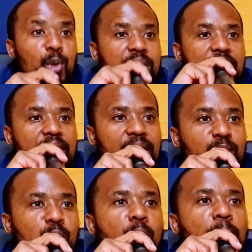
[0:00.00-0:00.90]
You see
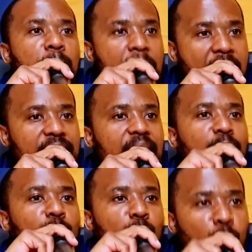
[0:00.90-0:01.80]
that? So Mark
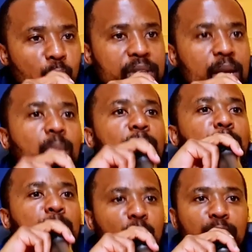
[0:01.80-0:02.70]
and Luke, they were
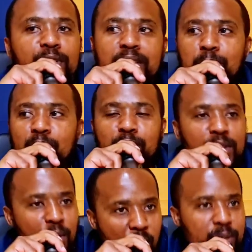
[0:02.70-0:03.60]
profitable
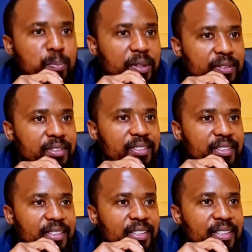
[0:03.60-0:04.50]
for the gospel.
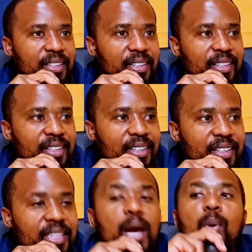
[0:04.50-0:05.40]

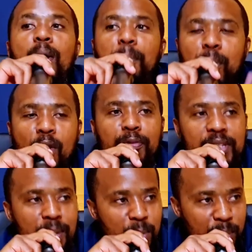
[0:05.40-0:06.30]
They were
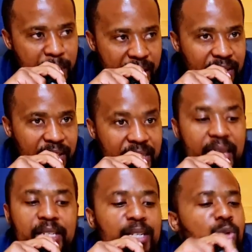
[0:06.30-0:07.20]
profitable men.
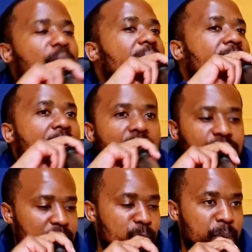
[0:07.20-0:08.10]
They did not
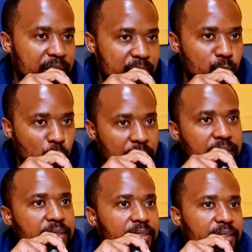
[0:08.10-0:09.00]
love this present
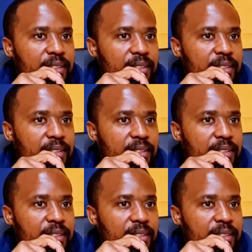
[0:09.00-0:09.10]
world.